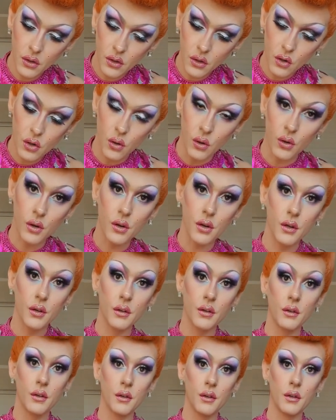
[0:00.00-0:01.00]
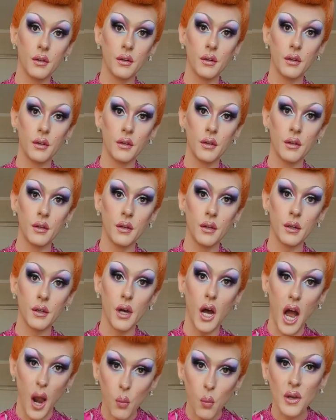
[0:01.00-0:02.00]
Cook.
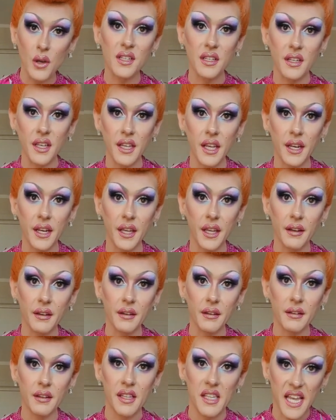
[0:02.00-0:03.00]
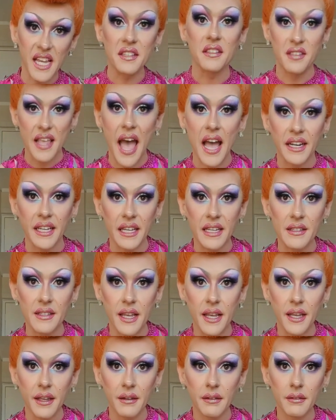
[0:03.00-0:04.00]
I wasn't kidding. It's that
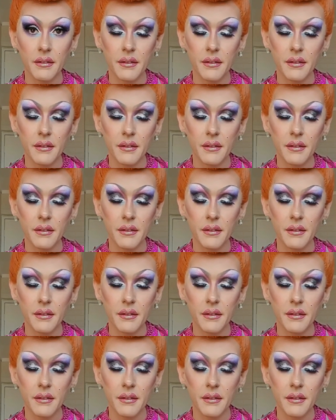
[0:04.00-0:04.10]
easy.